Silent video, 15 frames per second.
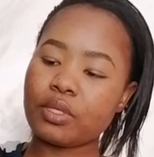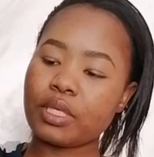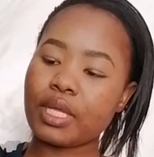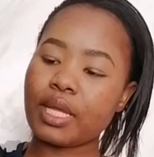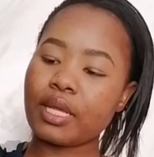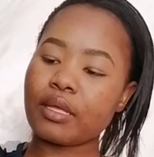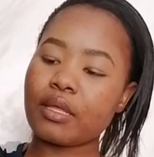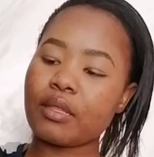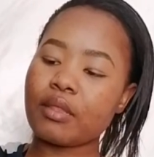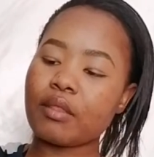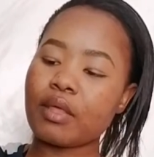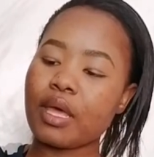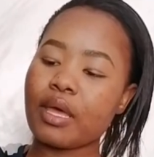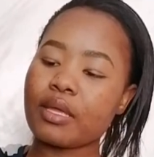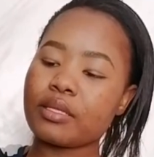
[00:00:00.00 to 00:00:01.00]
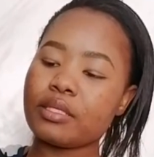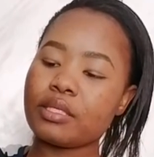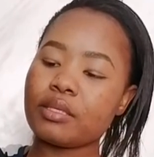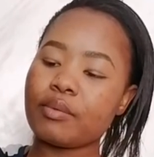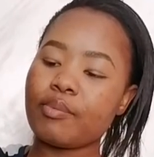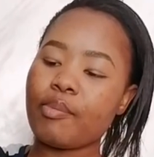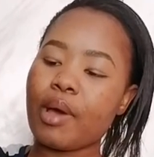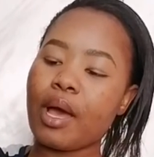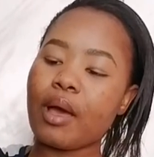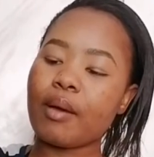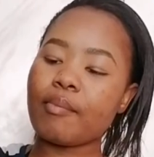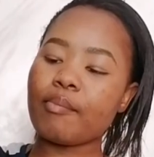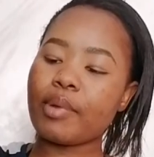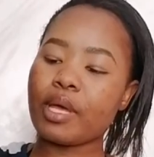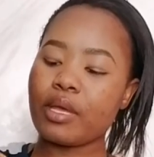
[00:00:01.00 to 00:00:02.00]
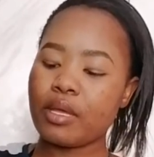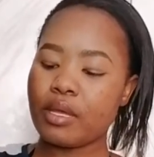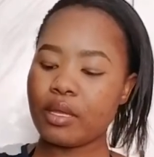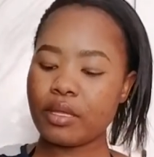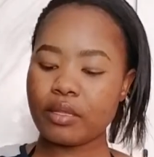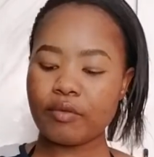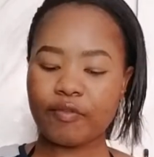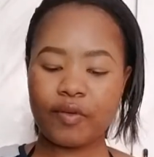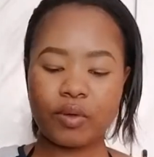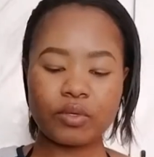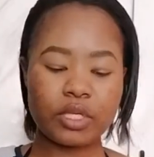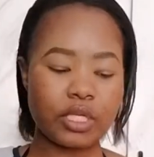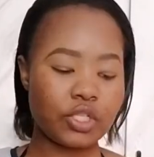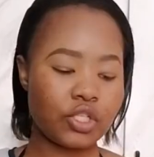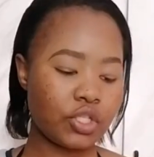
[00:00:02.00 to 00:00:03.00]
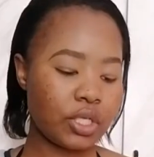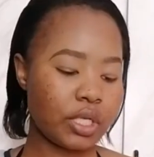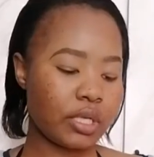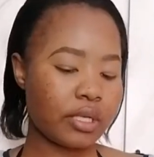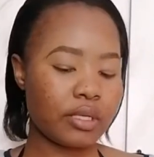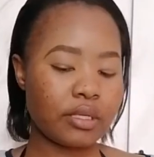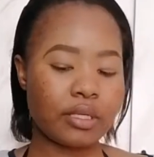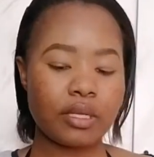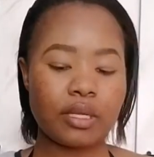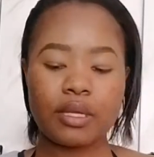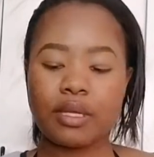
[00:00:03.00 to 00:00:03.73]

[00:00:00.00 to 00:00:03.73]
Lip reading: like that pump, the foundation,